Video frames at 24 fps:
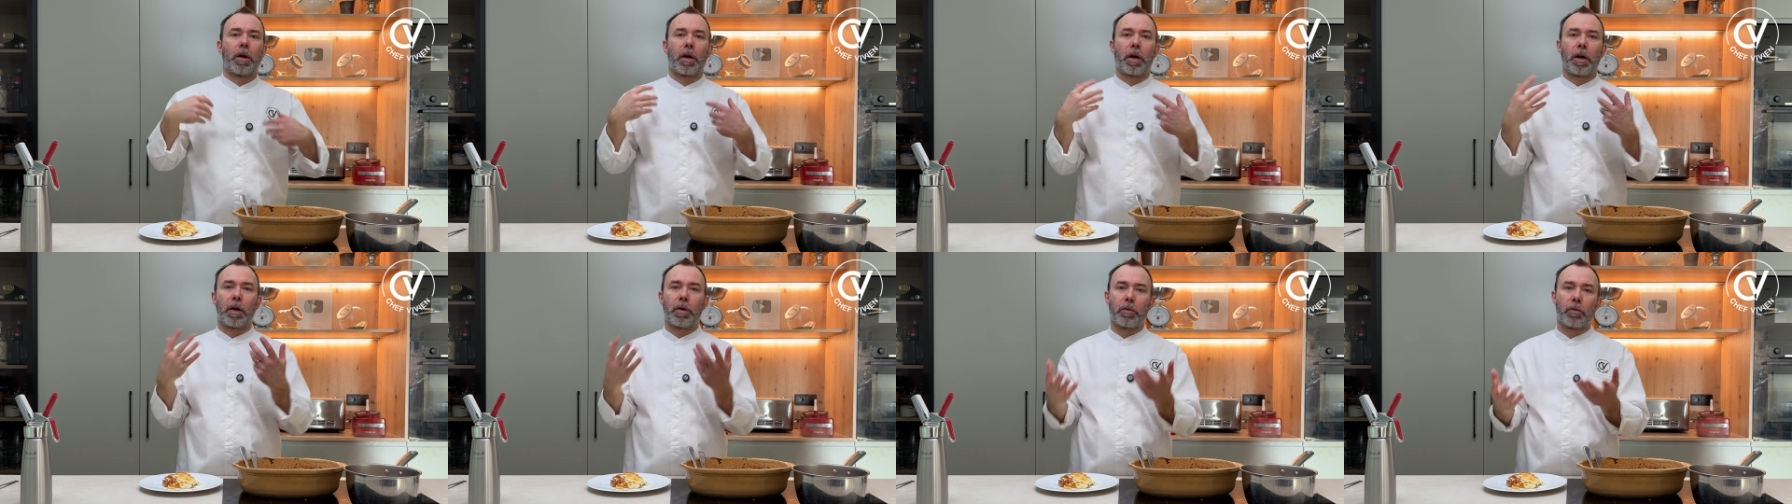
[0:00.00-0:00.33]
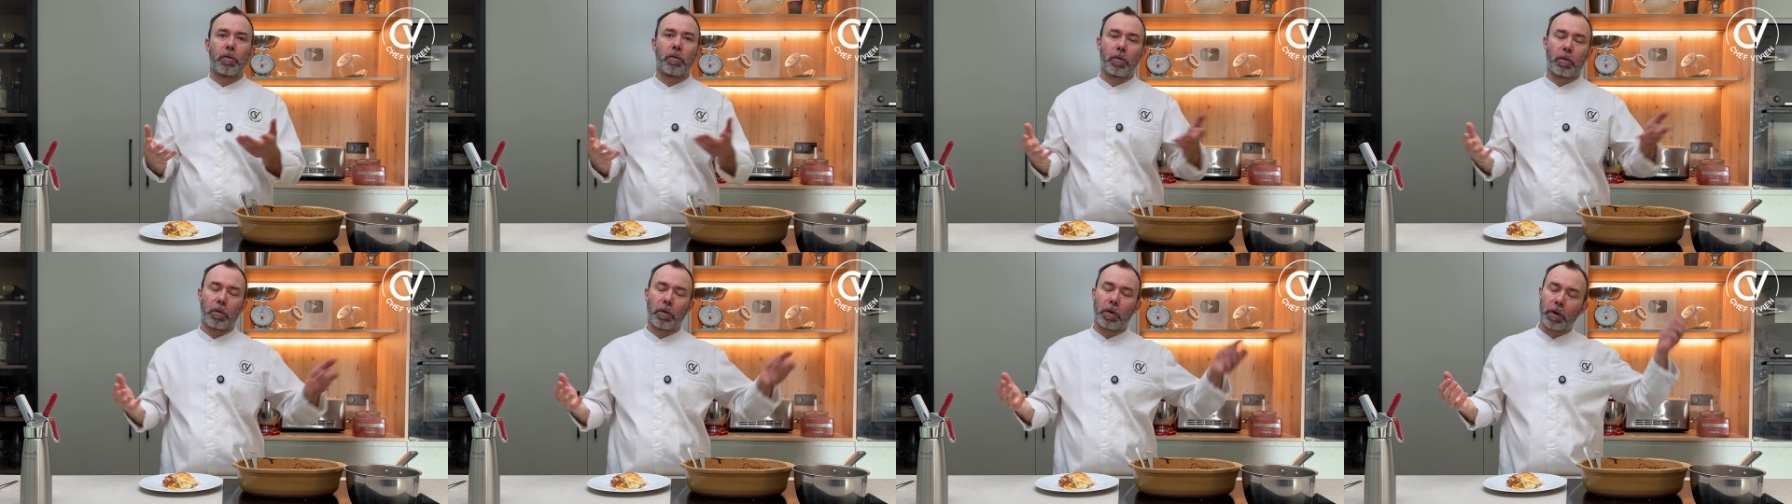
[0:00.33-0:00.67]
and
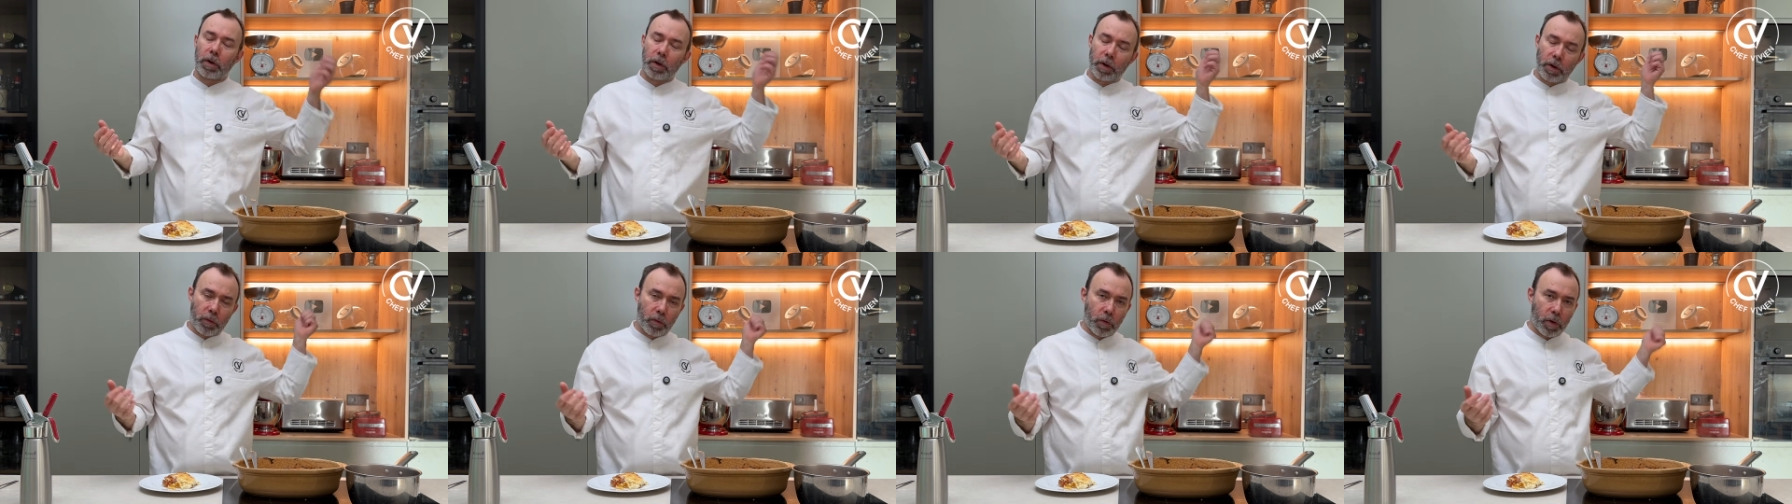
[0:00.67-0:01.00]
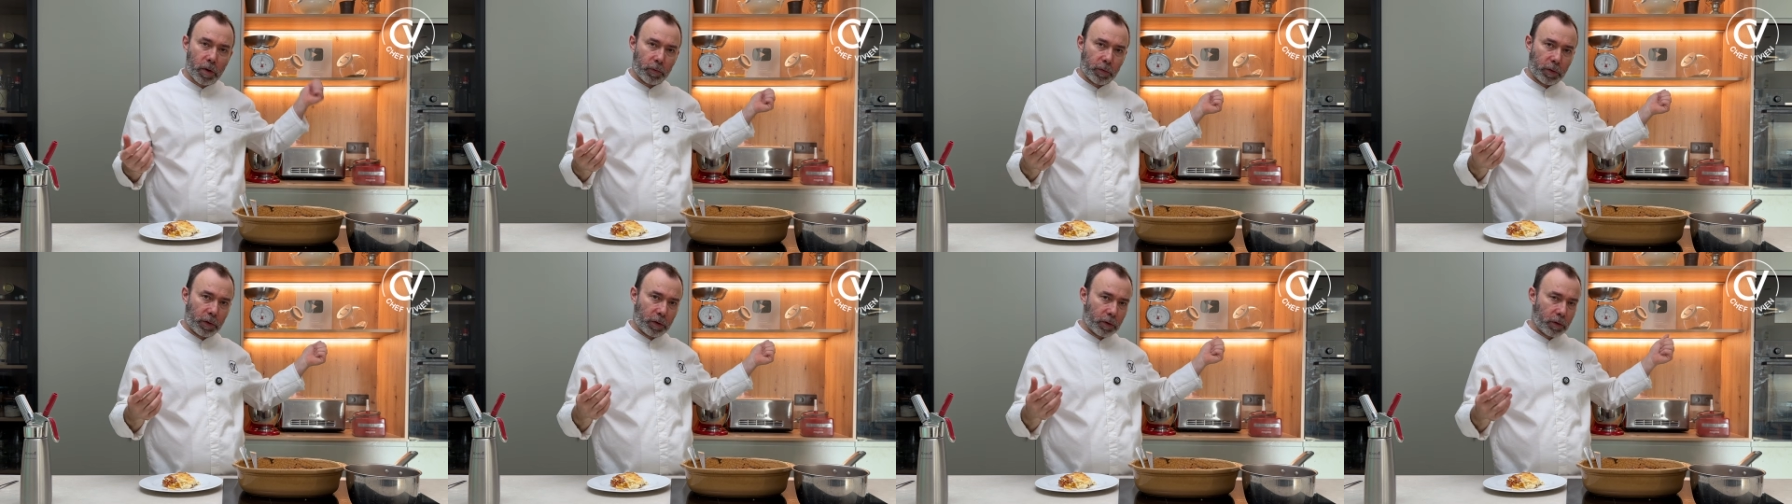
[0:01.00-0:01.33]
you
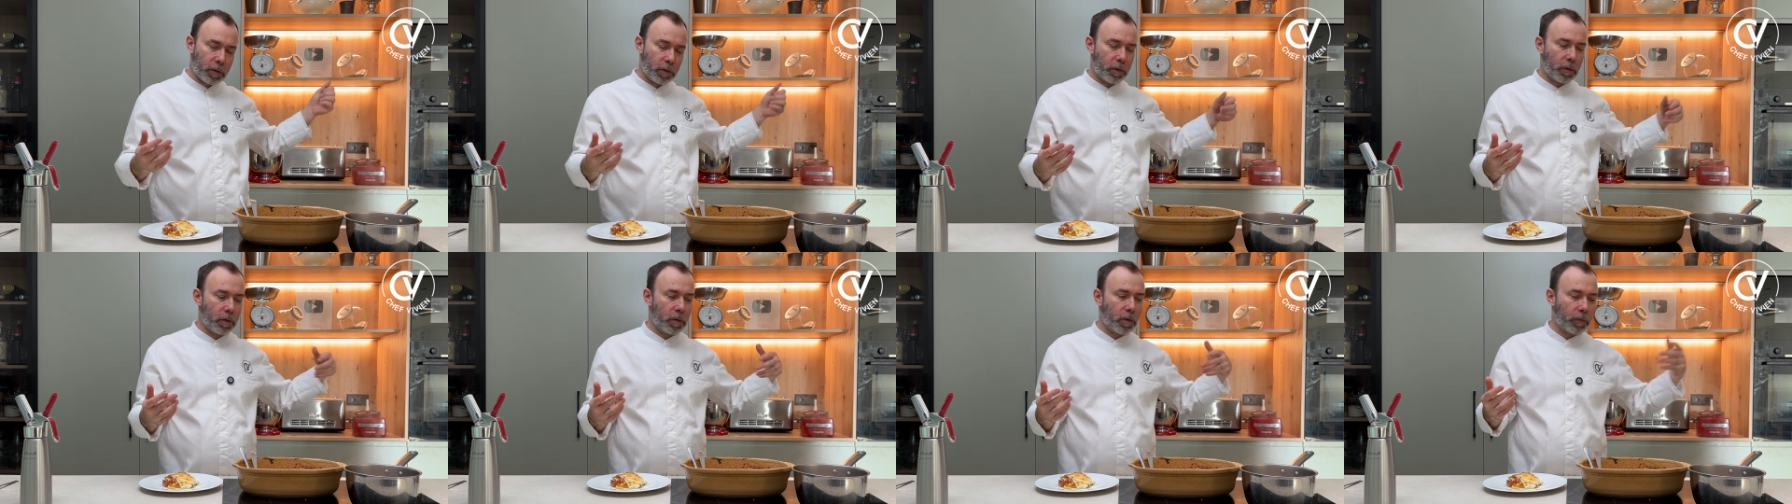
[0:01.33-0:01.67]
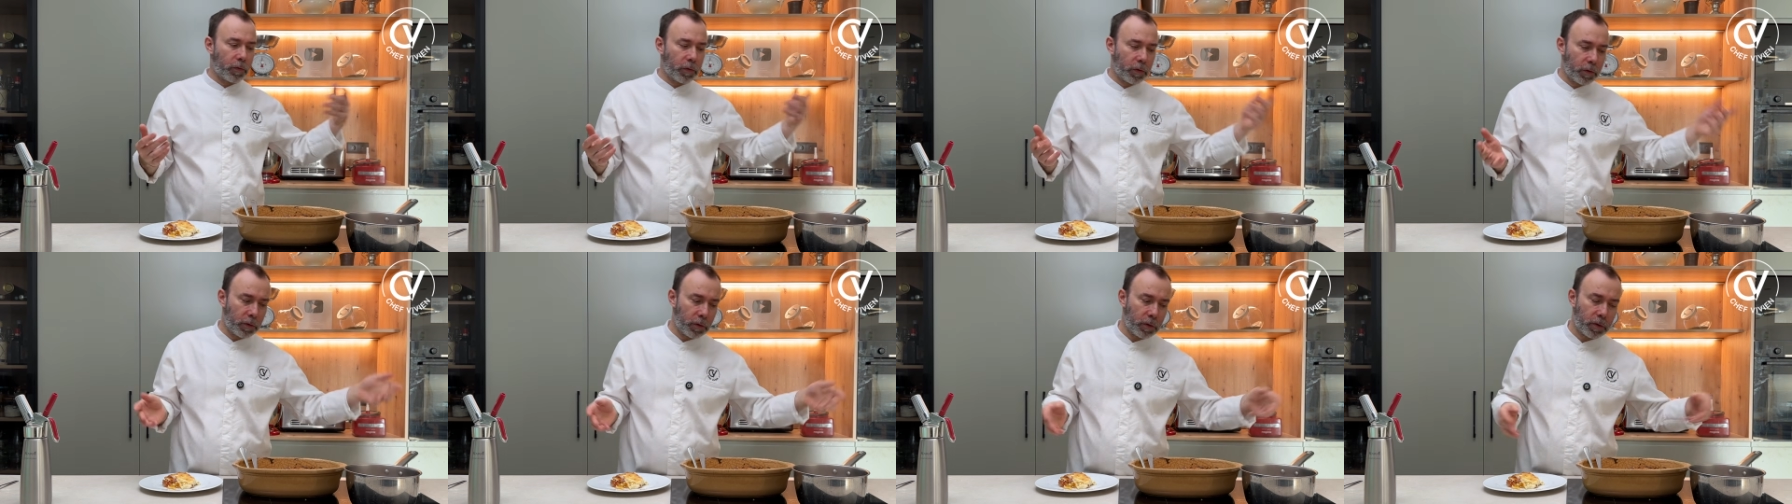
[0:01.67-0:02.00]
rewarm in
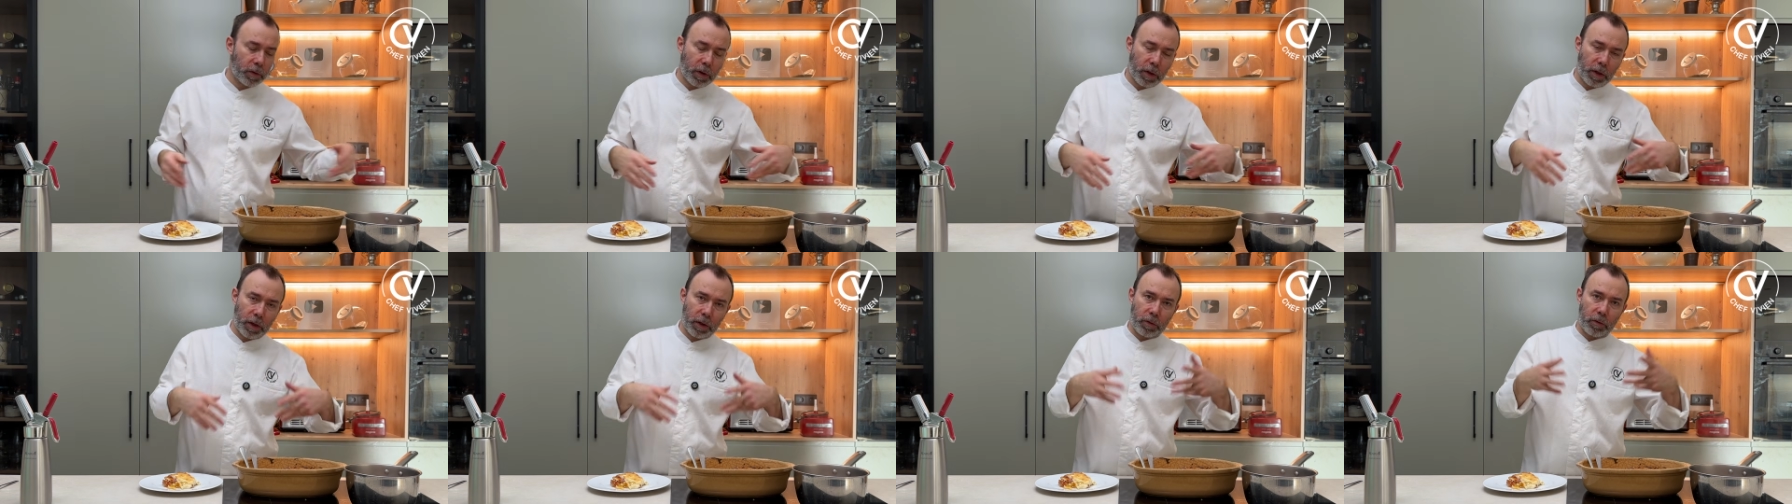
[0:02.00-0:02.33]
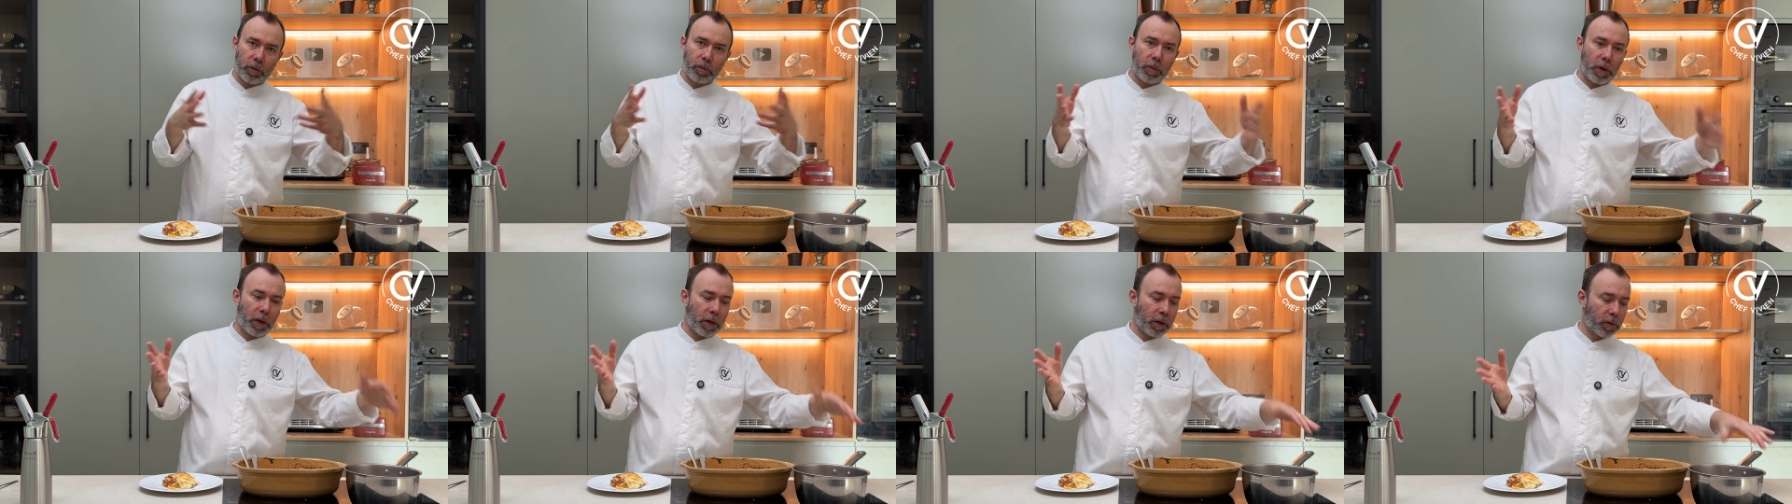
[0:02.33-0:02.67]
oven, and
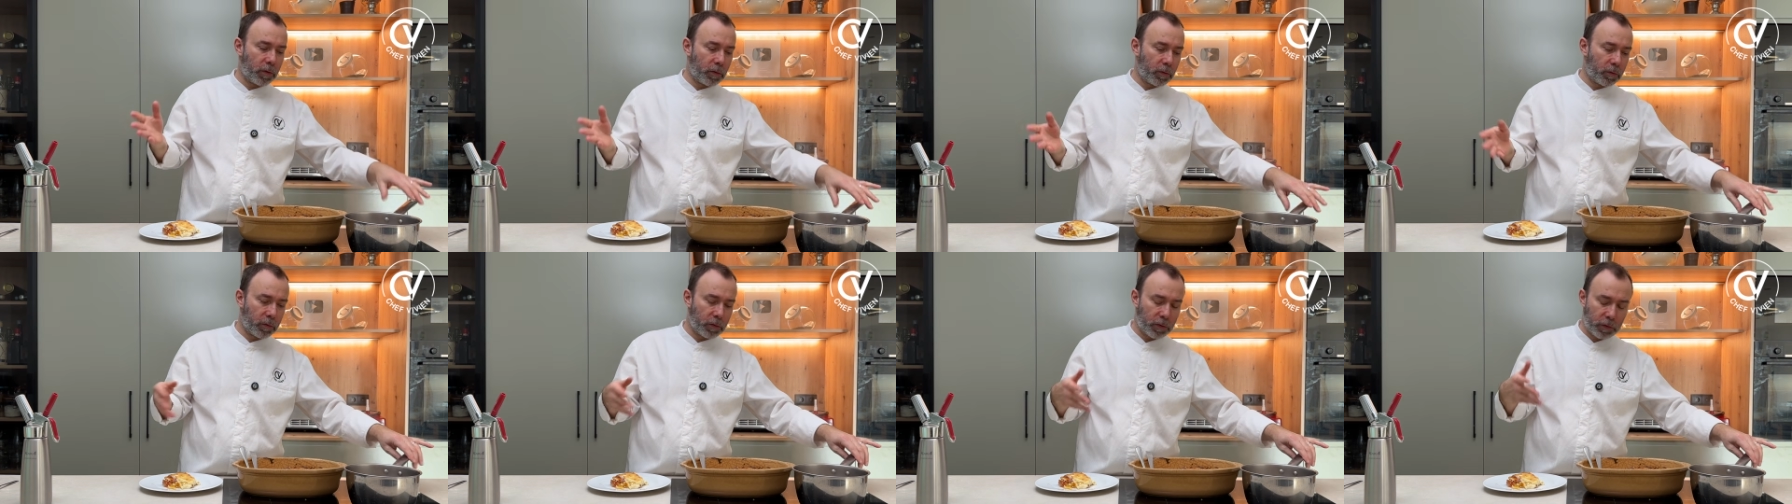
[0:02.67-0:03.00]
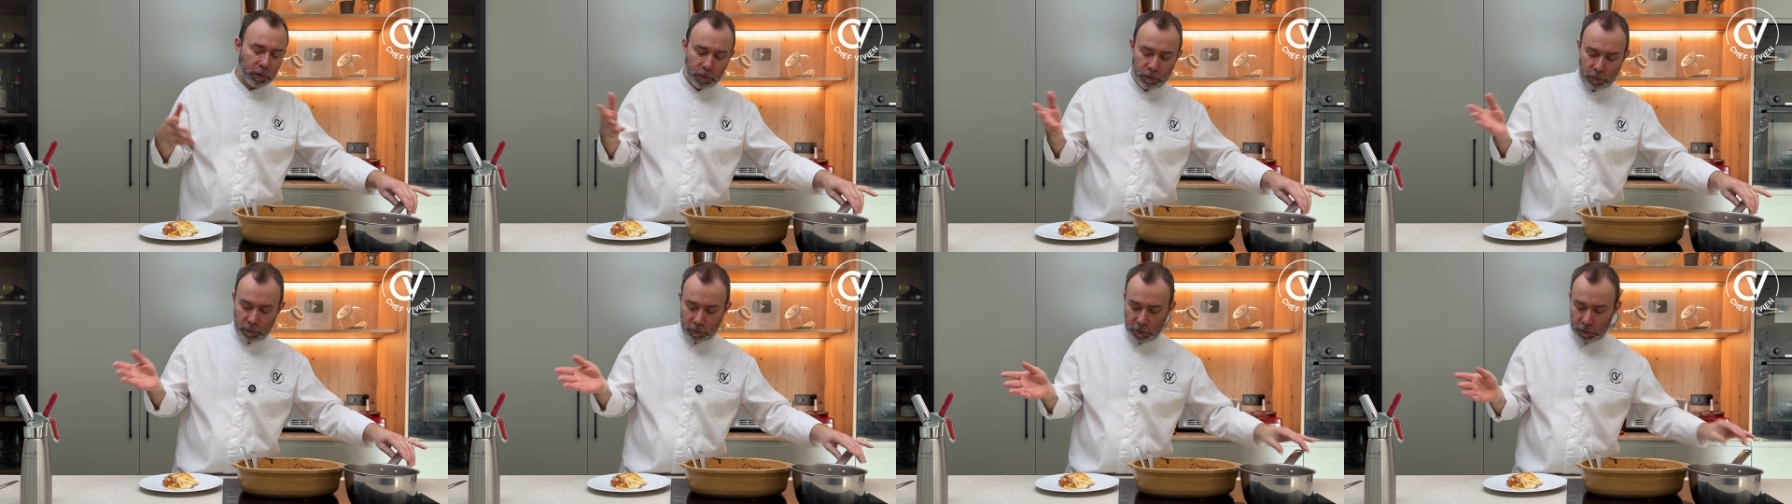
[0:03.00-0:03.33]
you make your
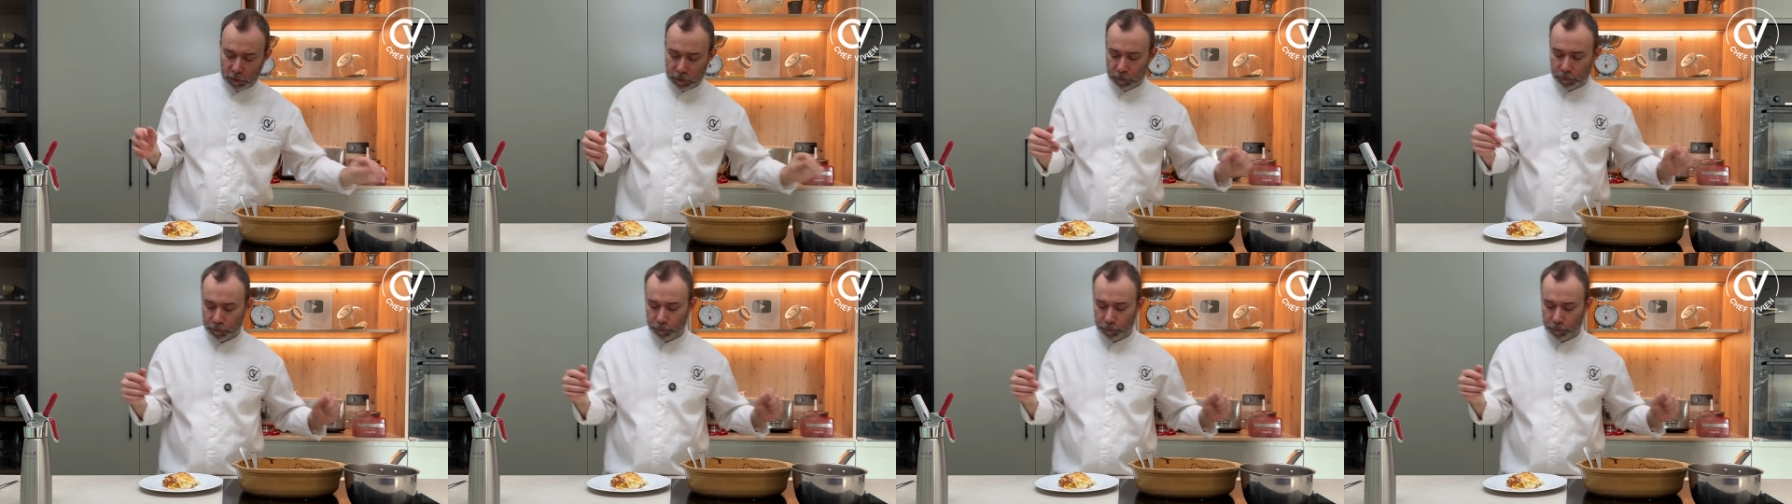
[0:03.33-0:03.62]
service.